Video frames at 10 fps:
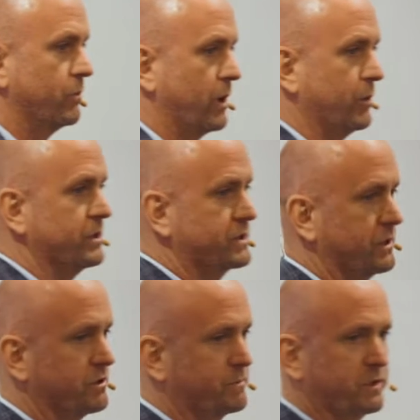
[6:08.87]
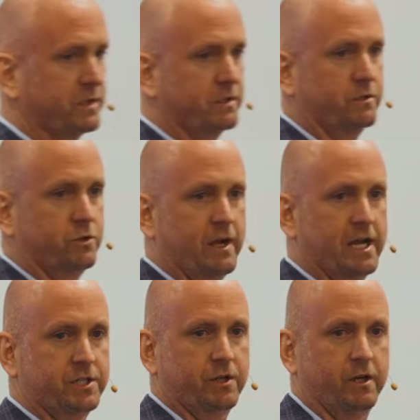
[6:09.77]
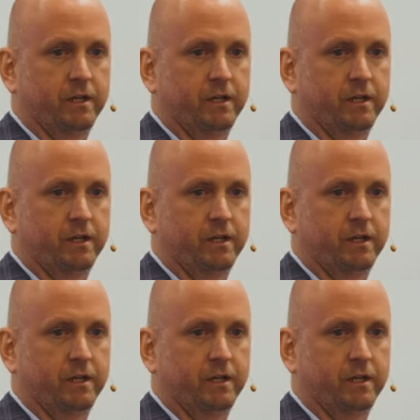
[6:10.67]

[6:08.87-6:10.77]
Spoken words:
what we used to do is put the trash on